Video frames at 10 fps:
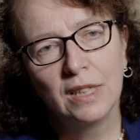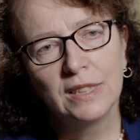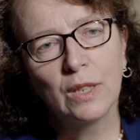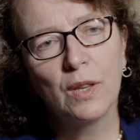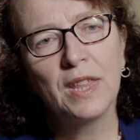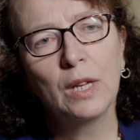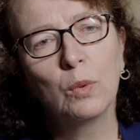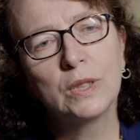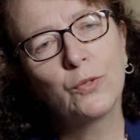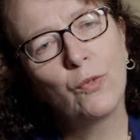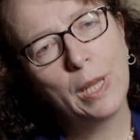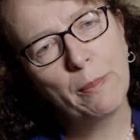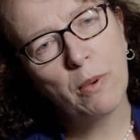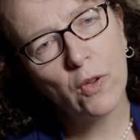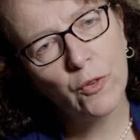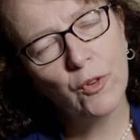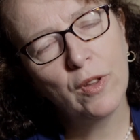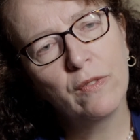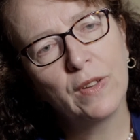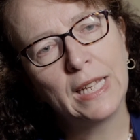So I think what's really
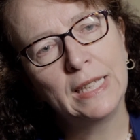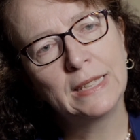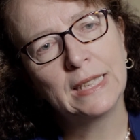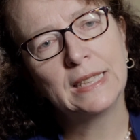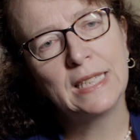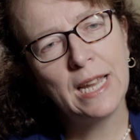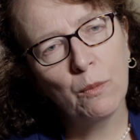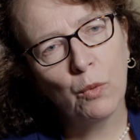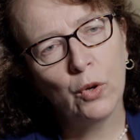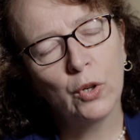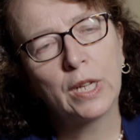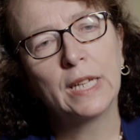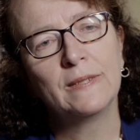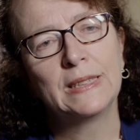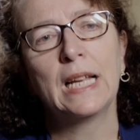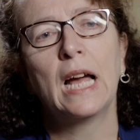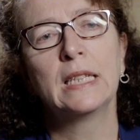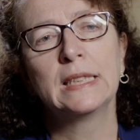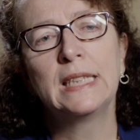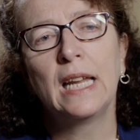positive is this network, this
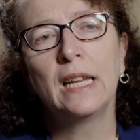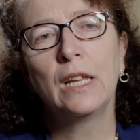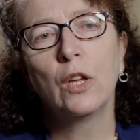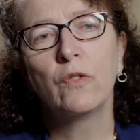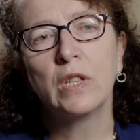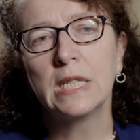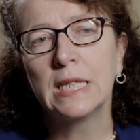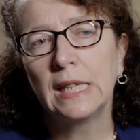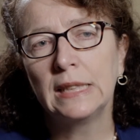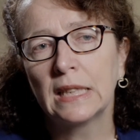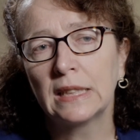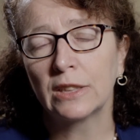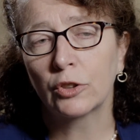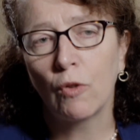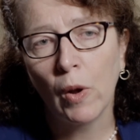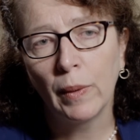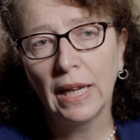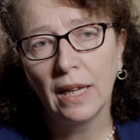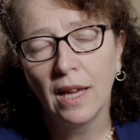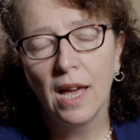understanding of the disease as it's
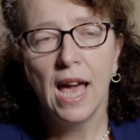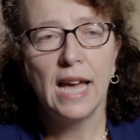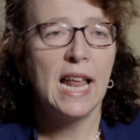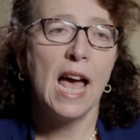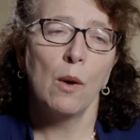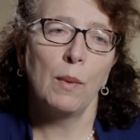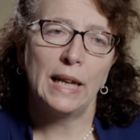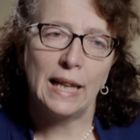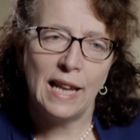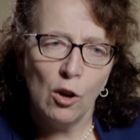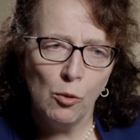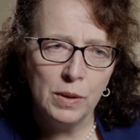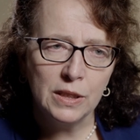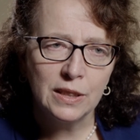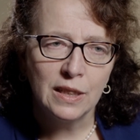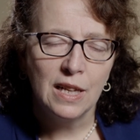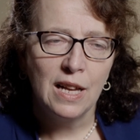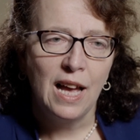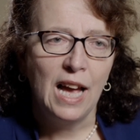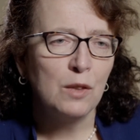growing and how we can help it.
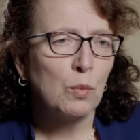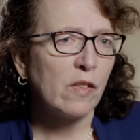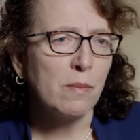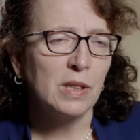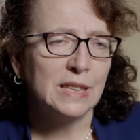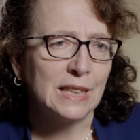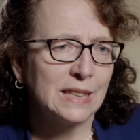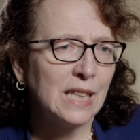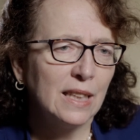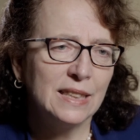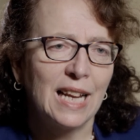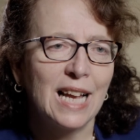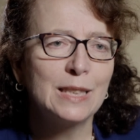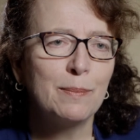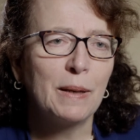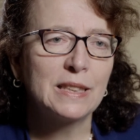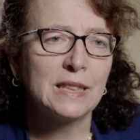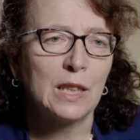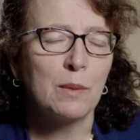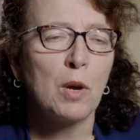And one of the most exciting aspects
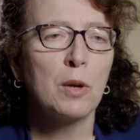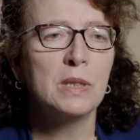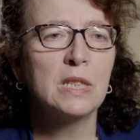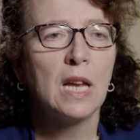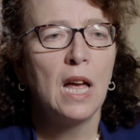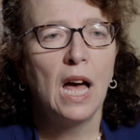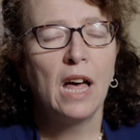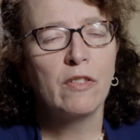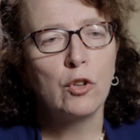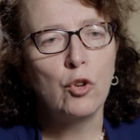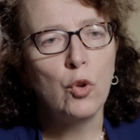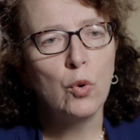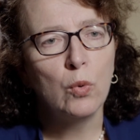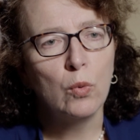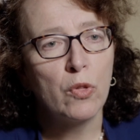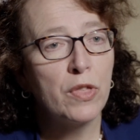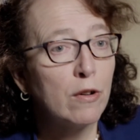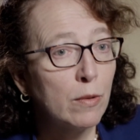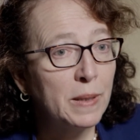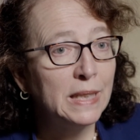at the moment are the new
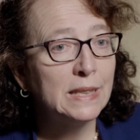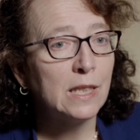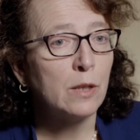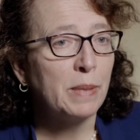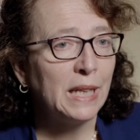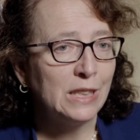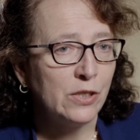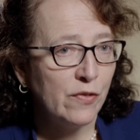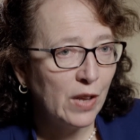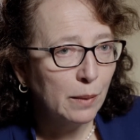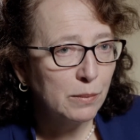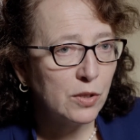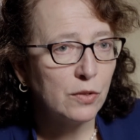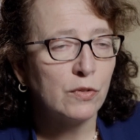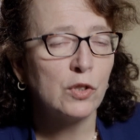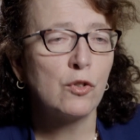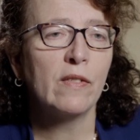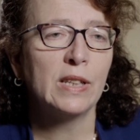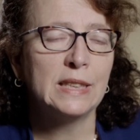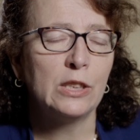therapies that are being developed for
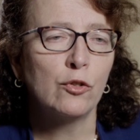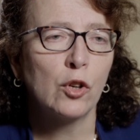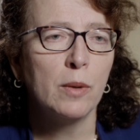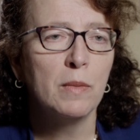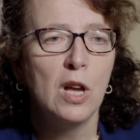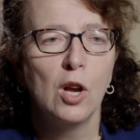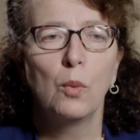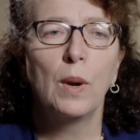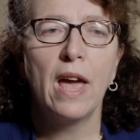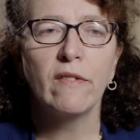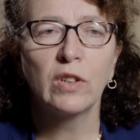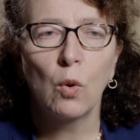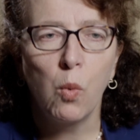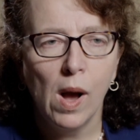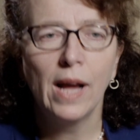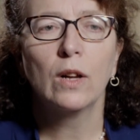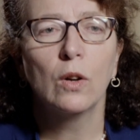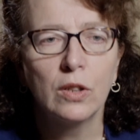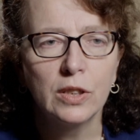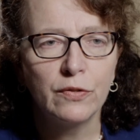Dravet syndrome. We haven't quite
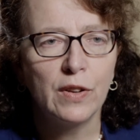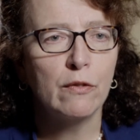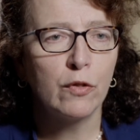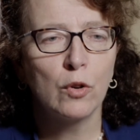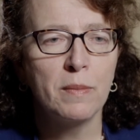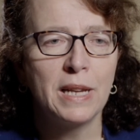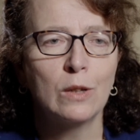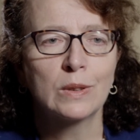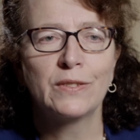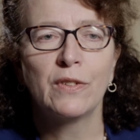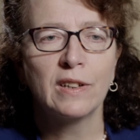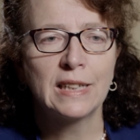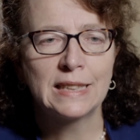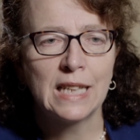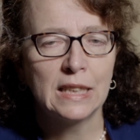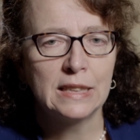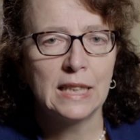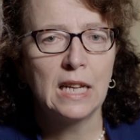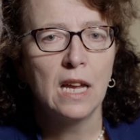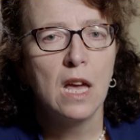got it. Fenfluramine looks very
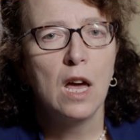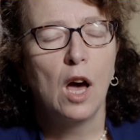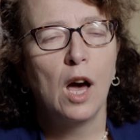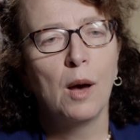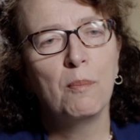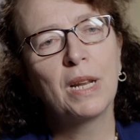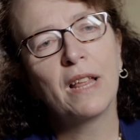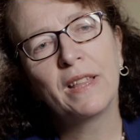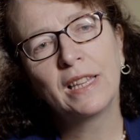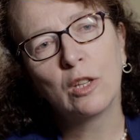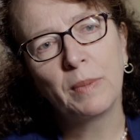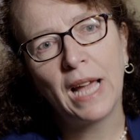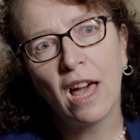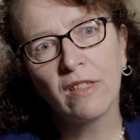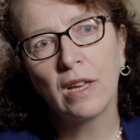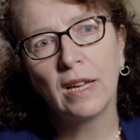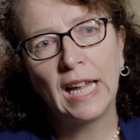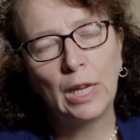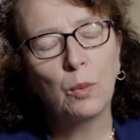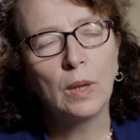exciting, but I think there'll be other
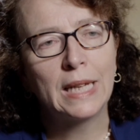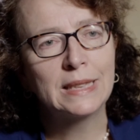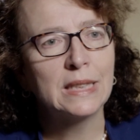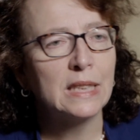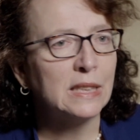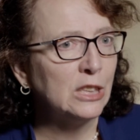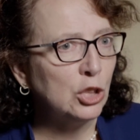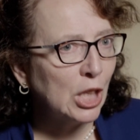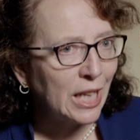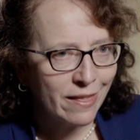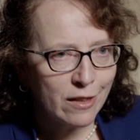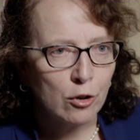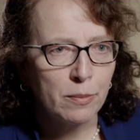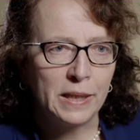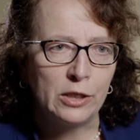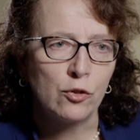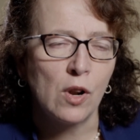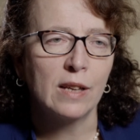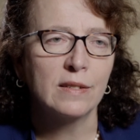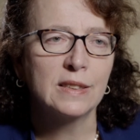equally exciting gene therapy
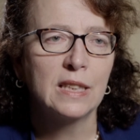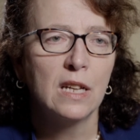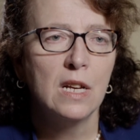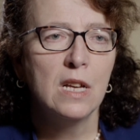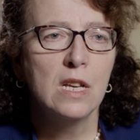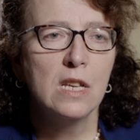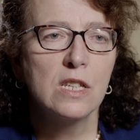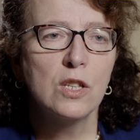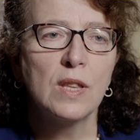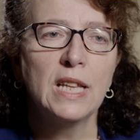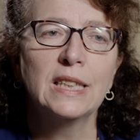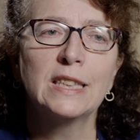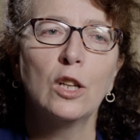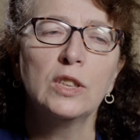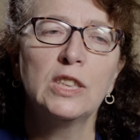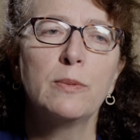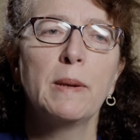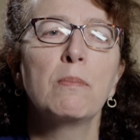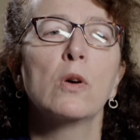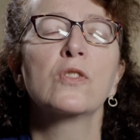trials. So I think there's lots to be
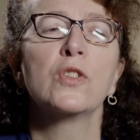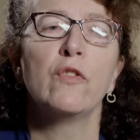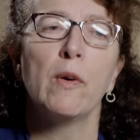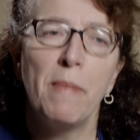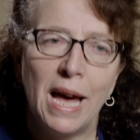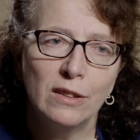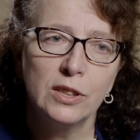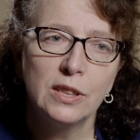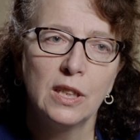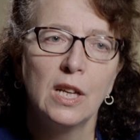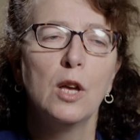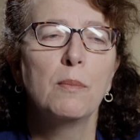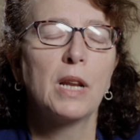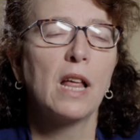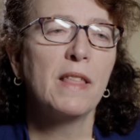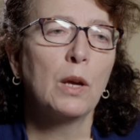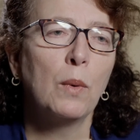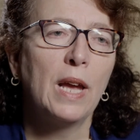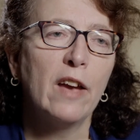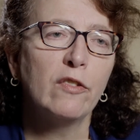positive about, but I think
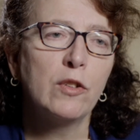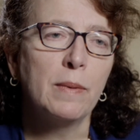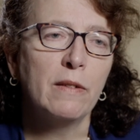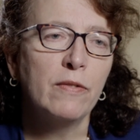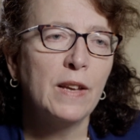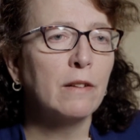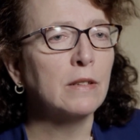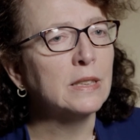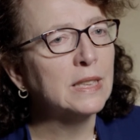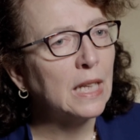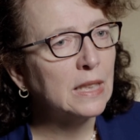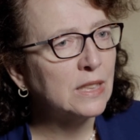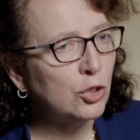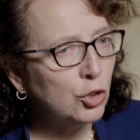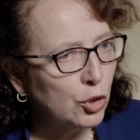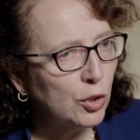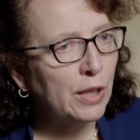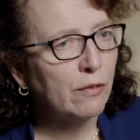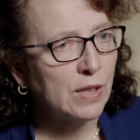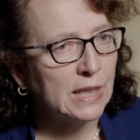we have to be fair and say it's a
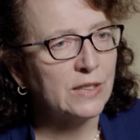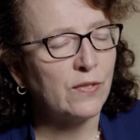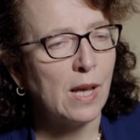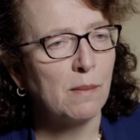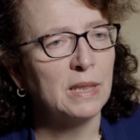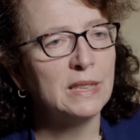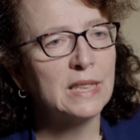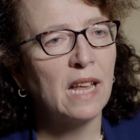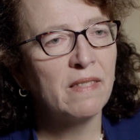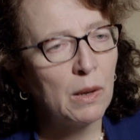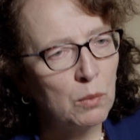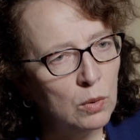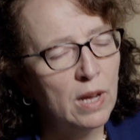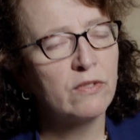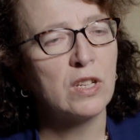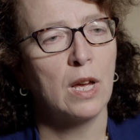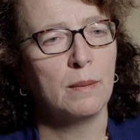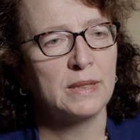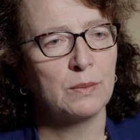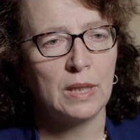journey for these families, and they will have
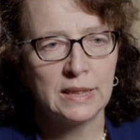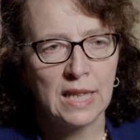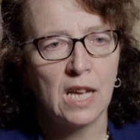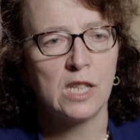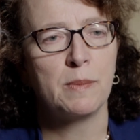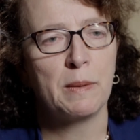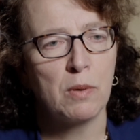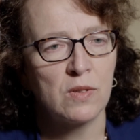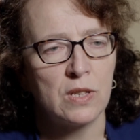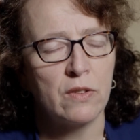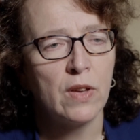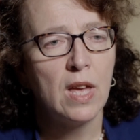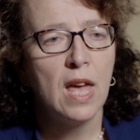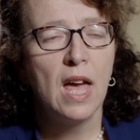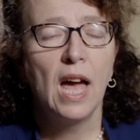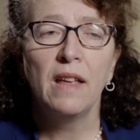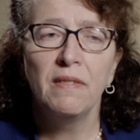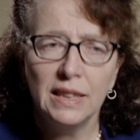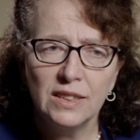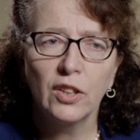times when it's hard to be positive, and
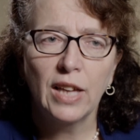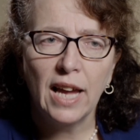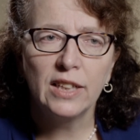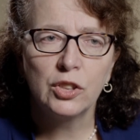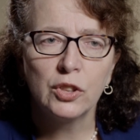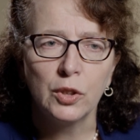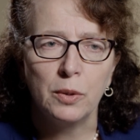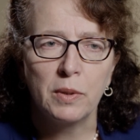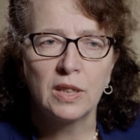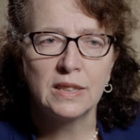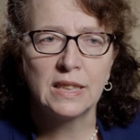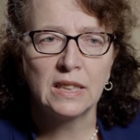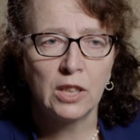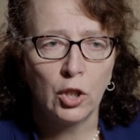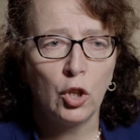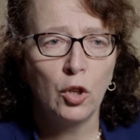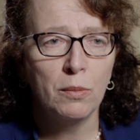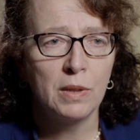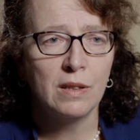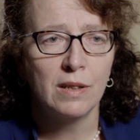that's okay too, because it's a
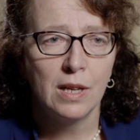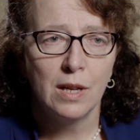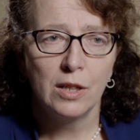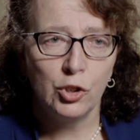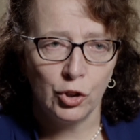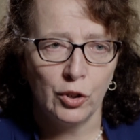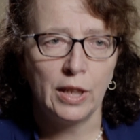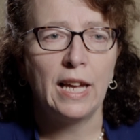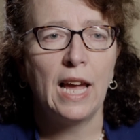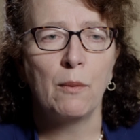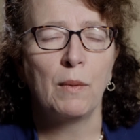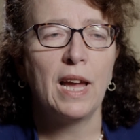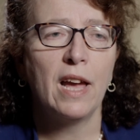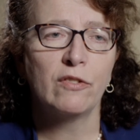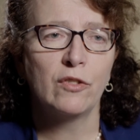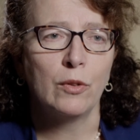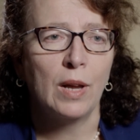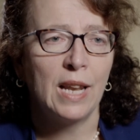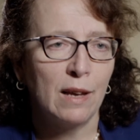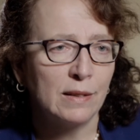human journey and we have to
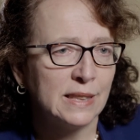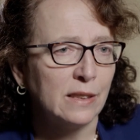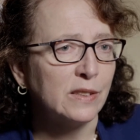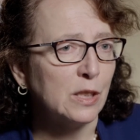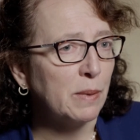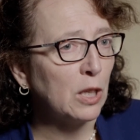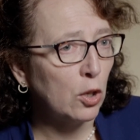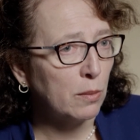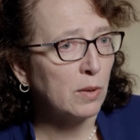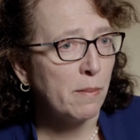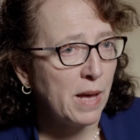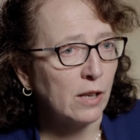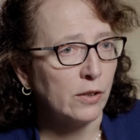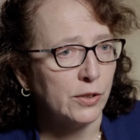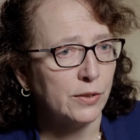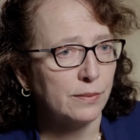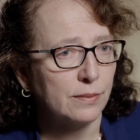allow ourselves to be human about it.